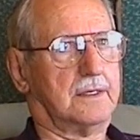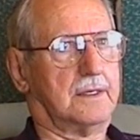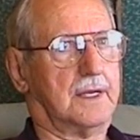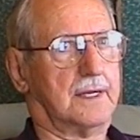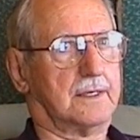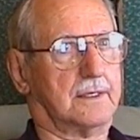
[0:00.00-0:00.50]

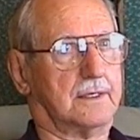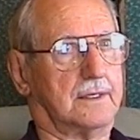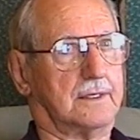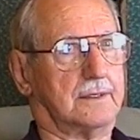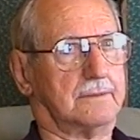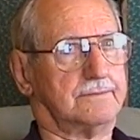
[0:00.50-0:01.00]
you had a,
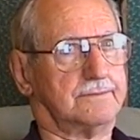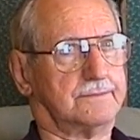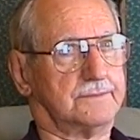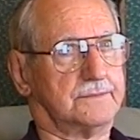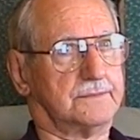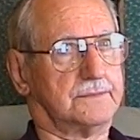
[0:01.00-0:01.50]
a,
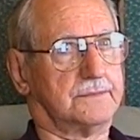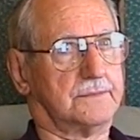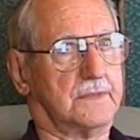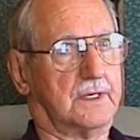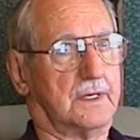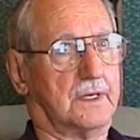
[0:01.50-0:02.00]

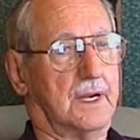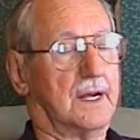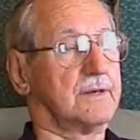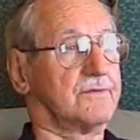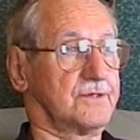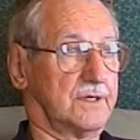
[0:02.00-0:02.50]
a
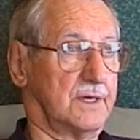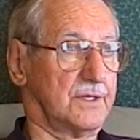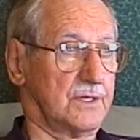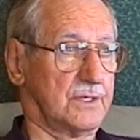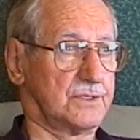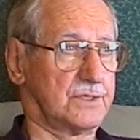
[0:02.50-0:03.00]
lot of
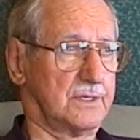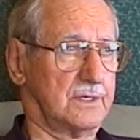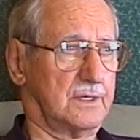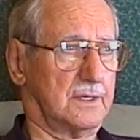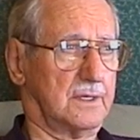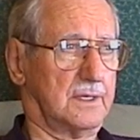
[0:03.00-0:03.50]
Southerners.
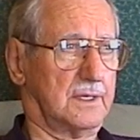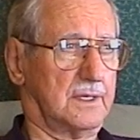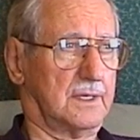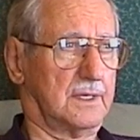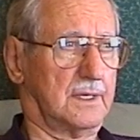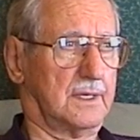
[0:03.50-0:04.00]

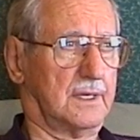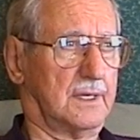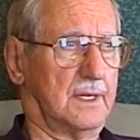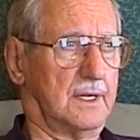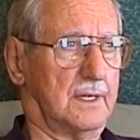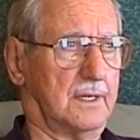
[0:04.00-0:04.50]

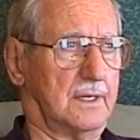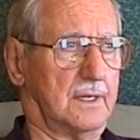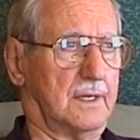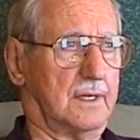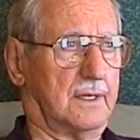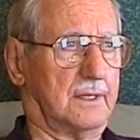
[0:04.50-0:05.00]
Oh.
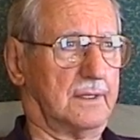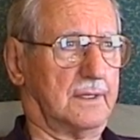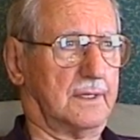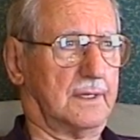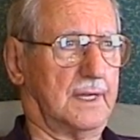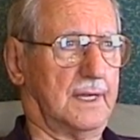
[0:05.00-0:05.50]

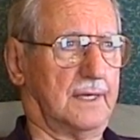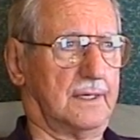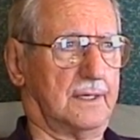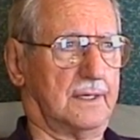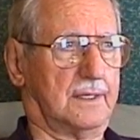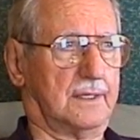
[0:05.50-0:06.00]
And
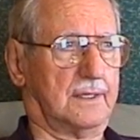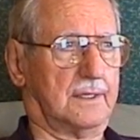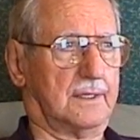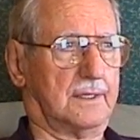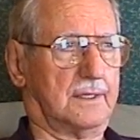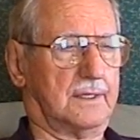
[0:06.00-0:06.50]

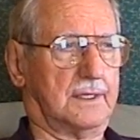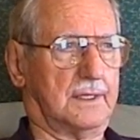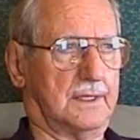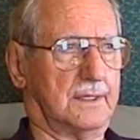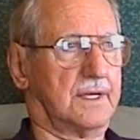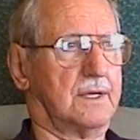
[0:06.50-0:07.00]
yeah.
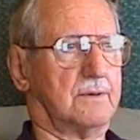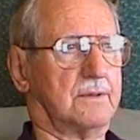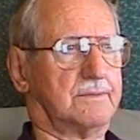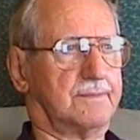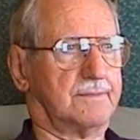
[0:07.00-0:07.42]
uh, they were